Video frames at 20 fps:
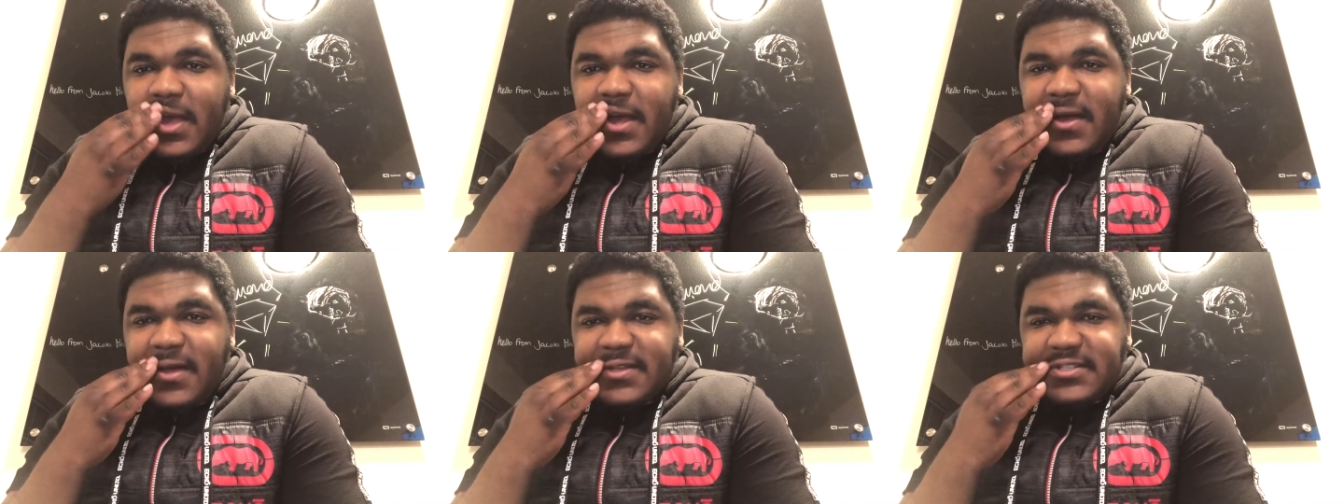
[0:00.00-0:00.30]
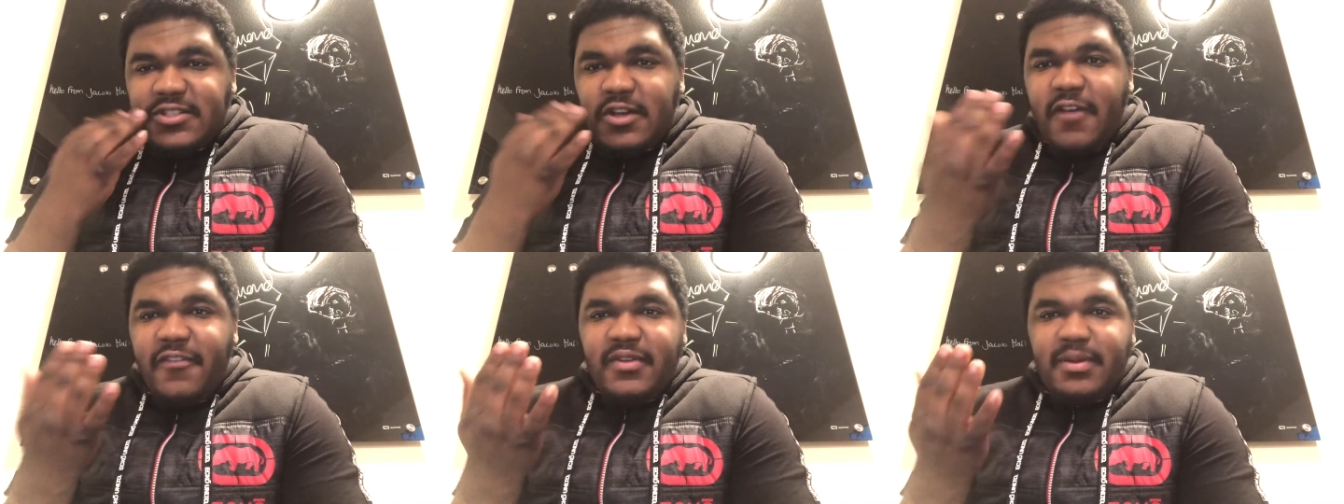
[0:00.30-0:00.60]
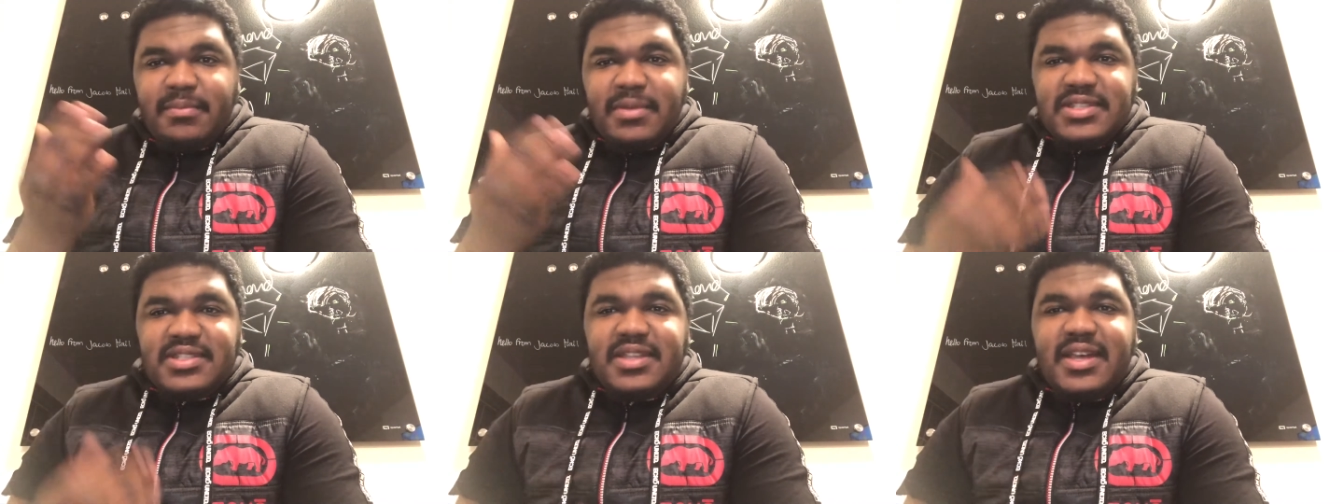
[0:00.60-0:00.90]
Uh, sorry for
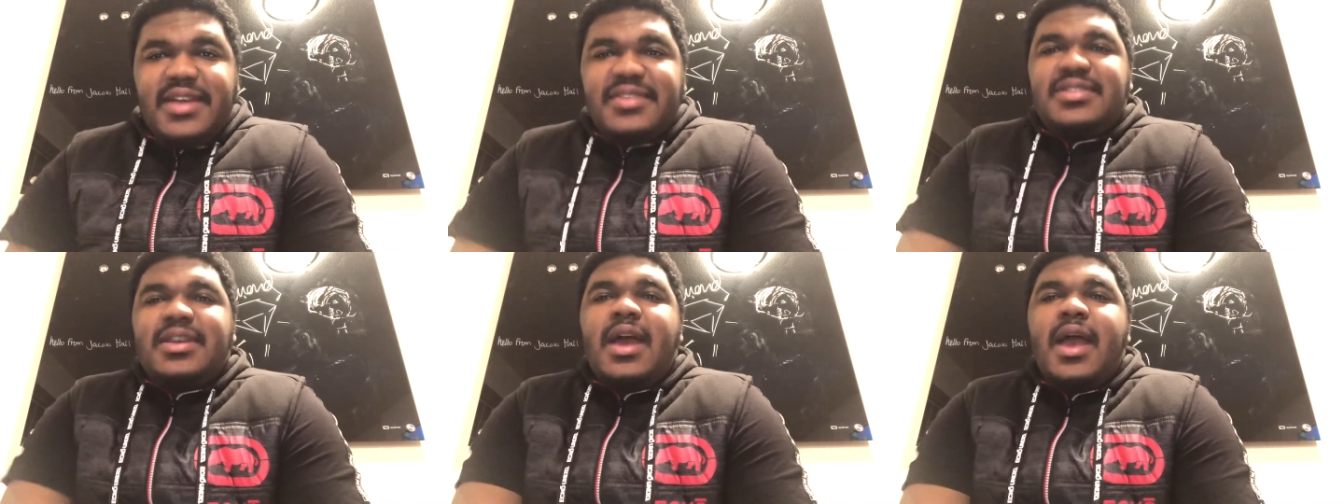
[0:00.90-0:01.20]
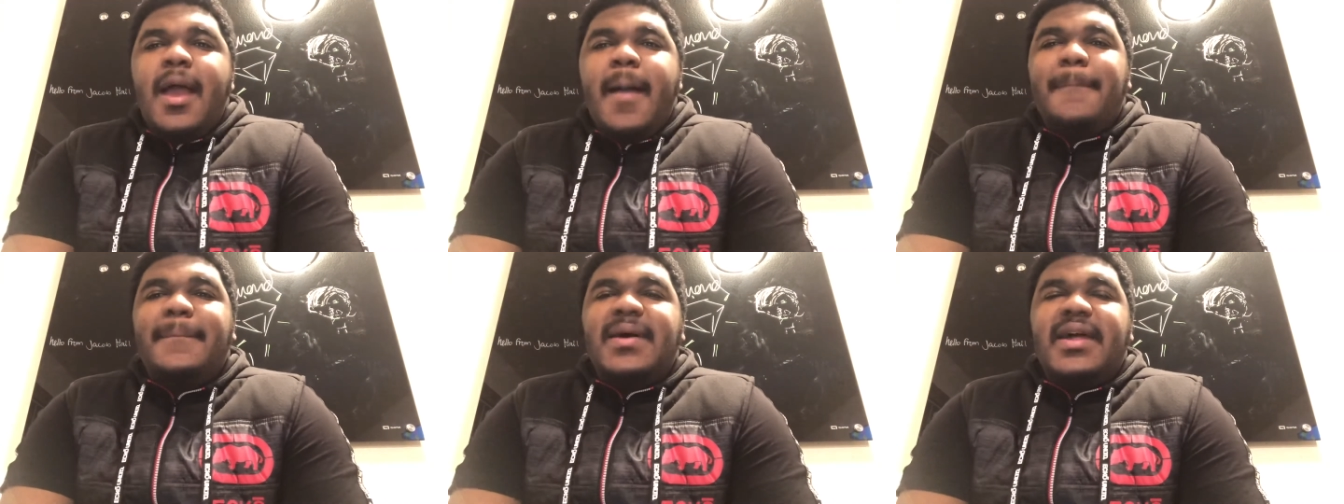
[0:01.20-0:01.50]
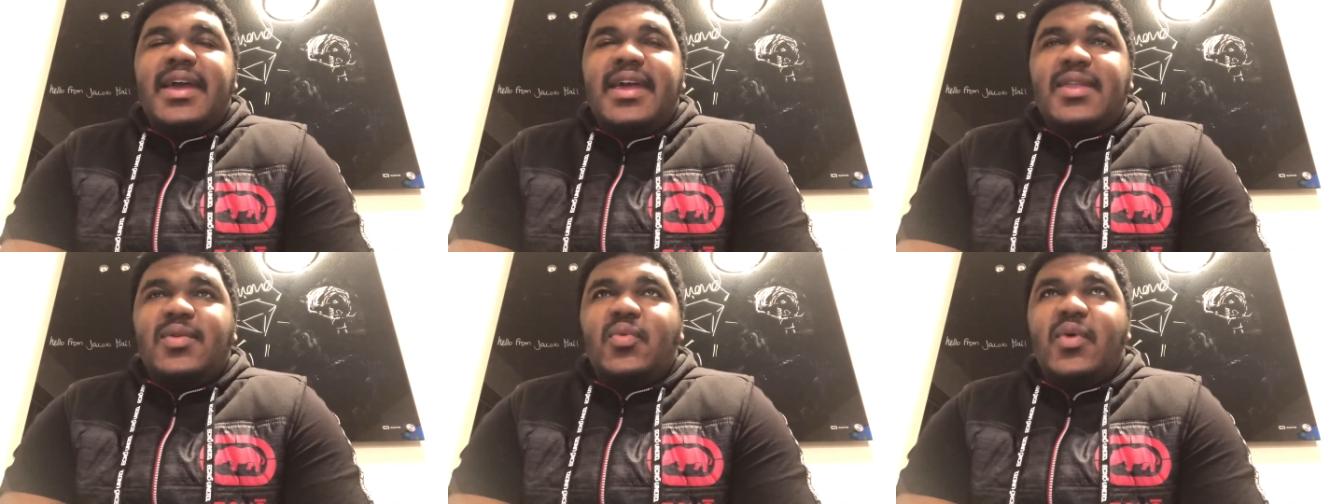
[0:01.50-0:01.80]
the mustache.
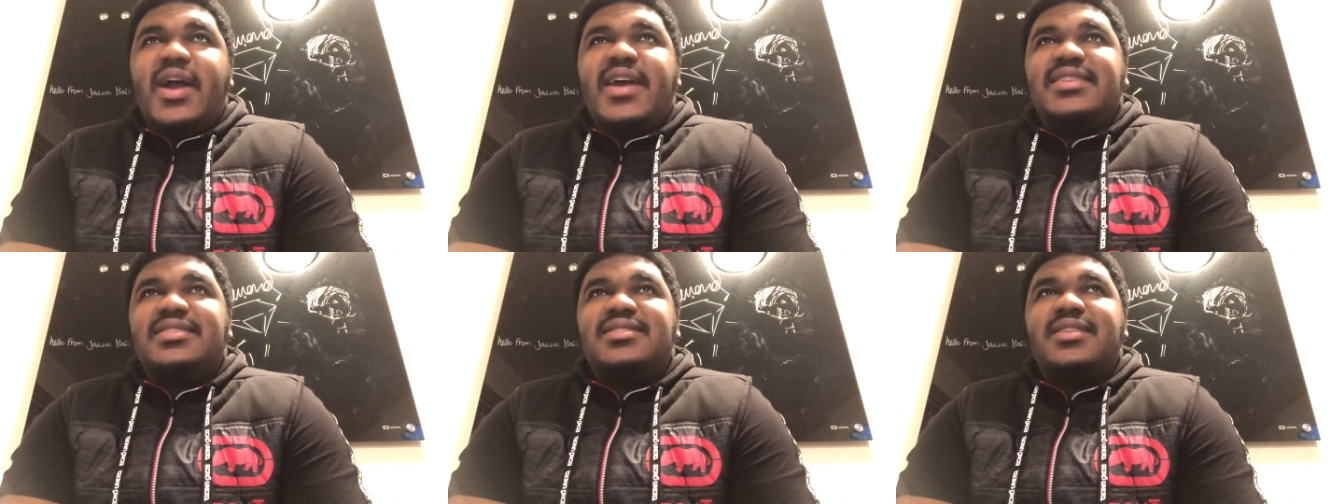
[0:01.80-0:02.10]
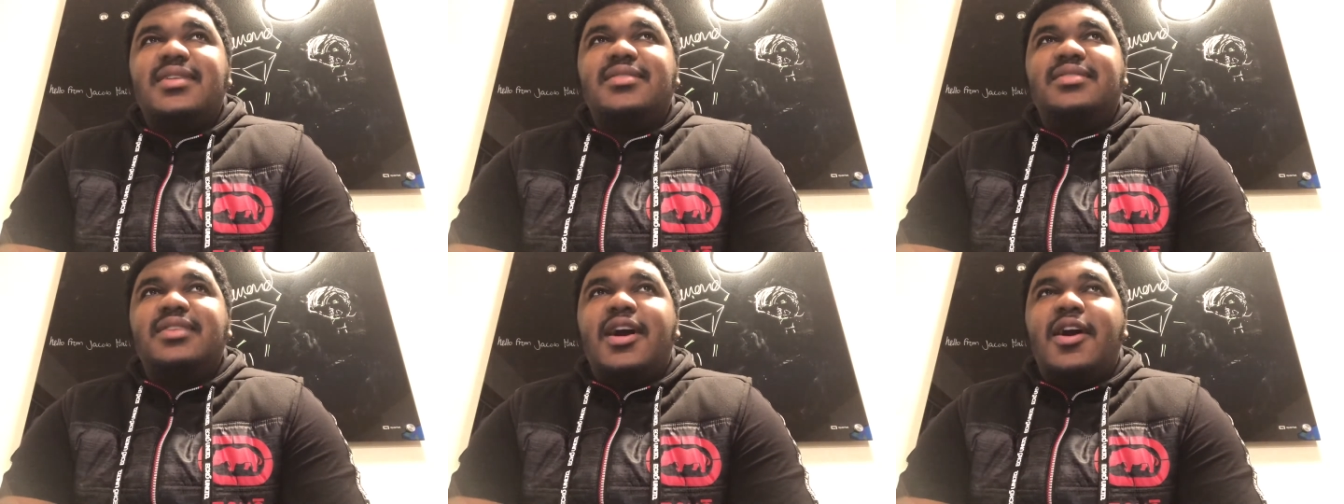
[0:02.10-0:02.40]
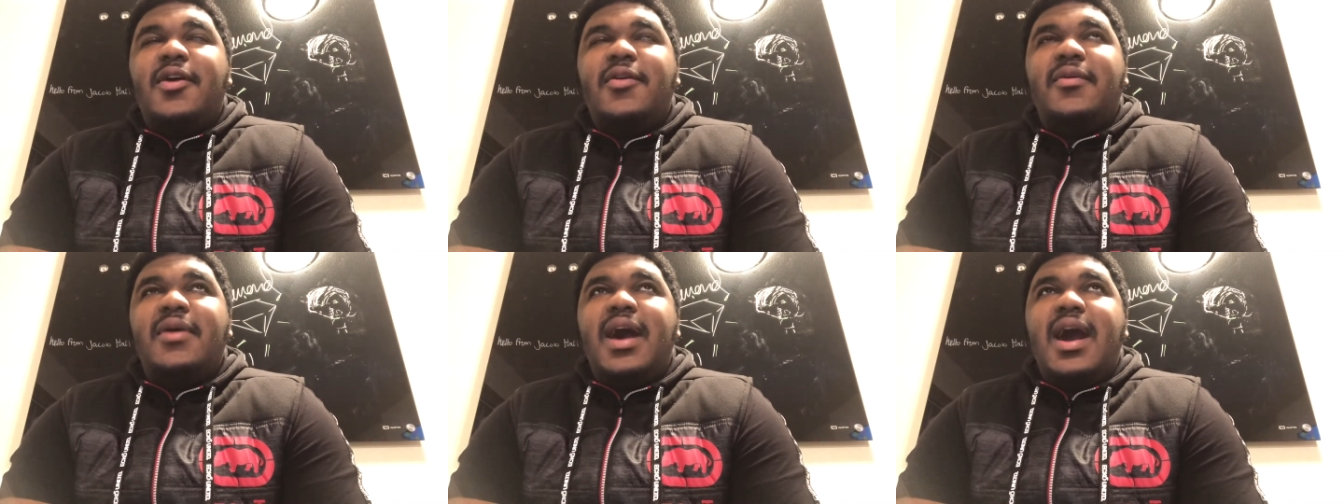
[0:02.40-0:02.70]
But anyways,
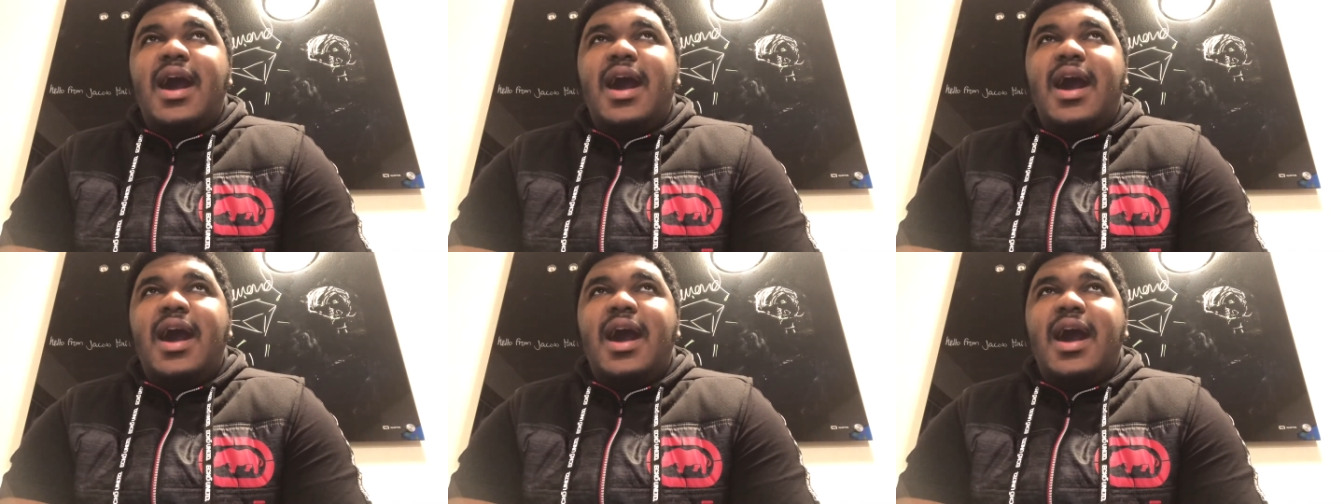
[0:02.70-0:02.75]
no.